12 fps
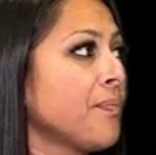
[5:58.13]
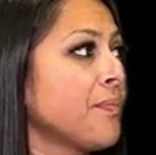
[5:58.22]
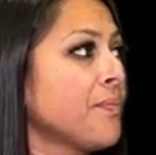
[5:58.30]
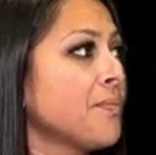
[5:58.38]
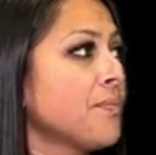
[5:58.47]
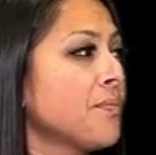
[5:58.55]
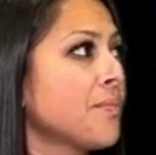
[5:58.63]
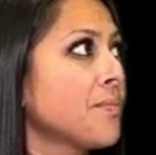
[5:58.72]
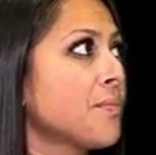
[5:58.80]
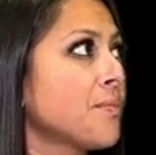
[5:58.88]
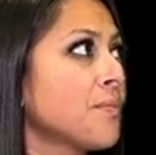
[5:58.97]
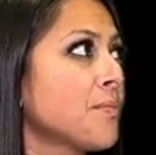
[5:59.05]

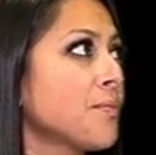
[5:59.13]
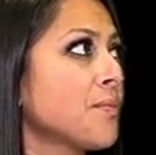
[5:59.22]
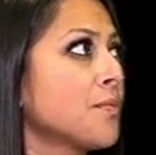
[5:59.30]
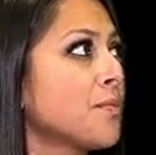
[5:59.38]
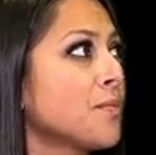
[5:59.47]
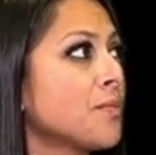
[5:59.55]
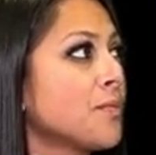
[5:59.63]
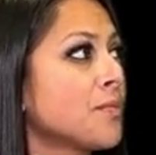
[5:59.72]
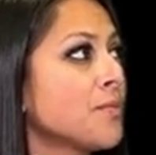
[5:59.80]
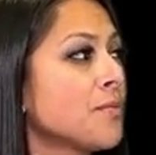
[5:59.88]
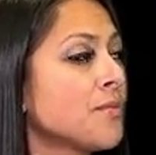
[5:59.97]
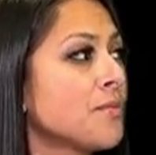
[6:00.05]

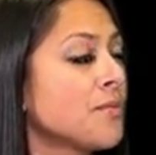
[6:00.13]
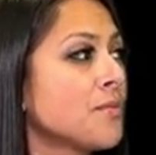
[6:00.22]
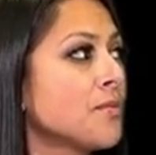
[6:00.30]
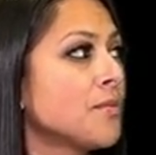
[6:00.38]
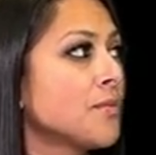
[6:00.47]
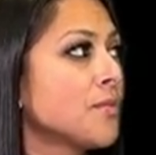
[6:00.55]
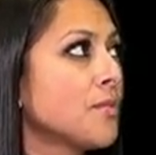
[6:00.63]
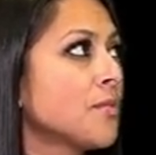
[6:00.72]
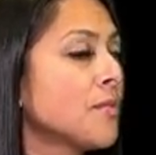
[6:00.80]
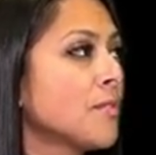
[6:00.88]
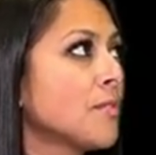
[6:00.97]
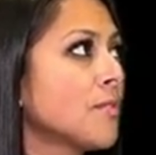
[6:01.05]

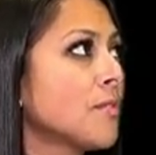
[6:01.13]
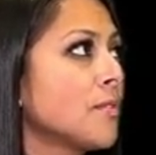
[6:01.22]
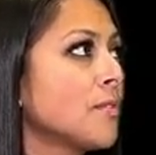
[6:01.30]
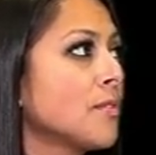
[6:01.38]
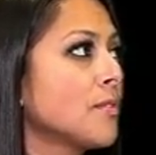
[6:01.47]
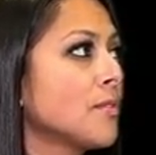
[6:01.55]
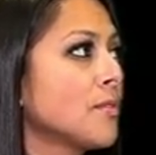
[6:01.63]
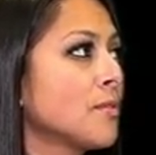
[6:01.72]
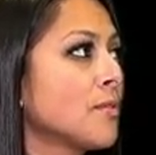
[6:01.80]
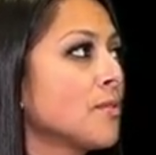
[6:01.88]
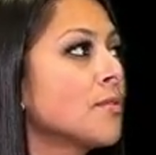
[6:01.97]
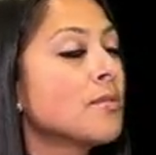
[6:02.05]

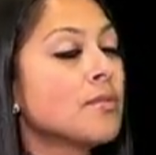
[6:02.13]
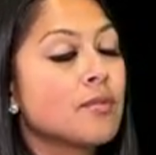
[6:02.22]
(silent)